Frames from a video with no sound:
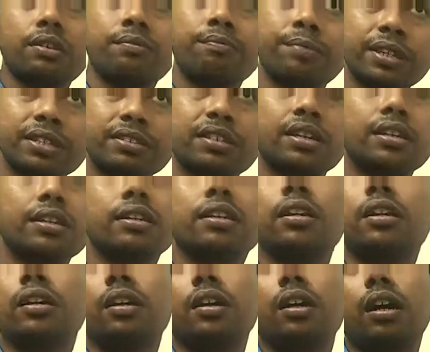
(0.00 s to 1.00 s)
pressure
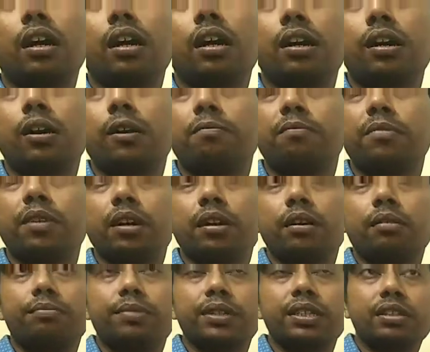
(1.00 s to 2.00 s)

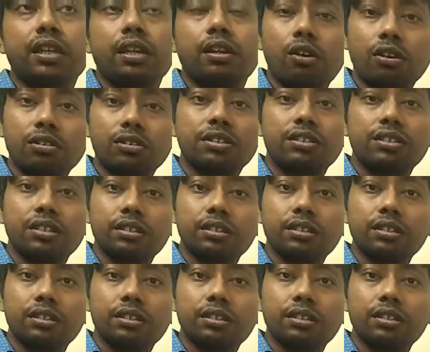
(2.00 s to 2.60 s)
losses